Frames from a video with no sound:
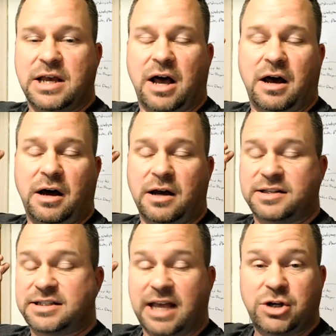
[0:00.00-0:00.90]
uh,
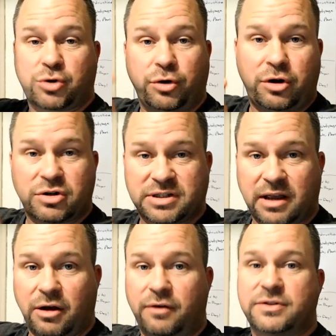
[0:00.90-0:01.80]
stay true to
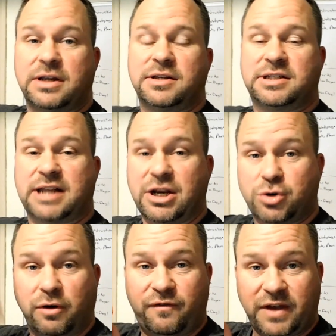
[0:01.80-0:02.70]
yourselves, stay
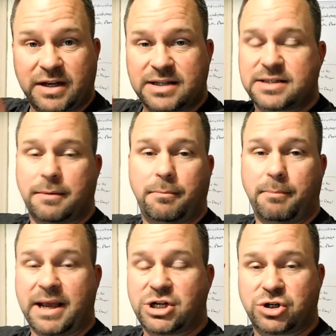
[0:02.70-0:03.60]
true to fitness.
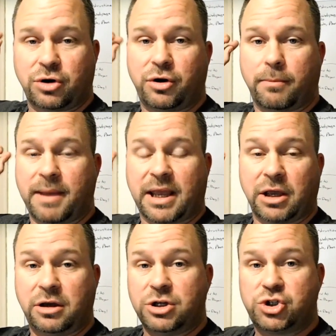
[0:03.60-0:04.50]
Make sure you're
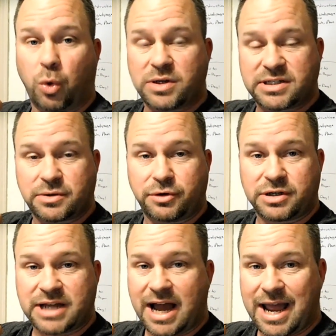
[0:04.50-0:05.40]
making good choices on your
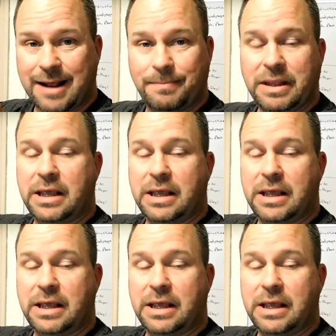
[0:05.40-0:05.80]
diet.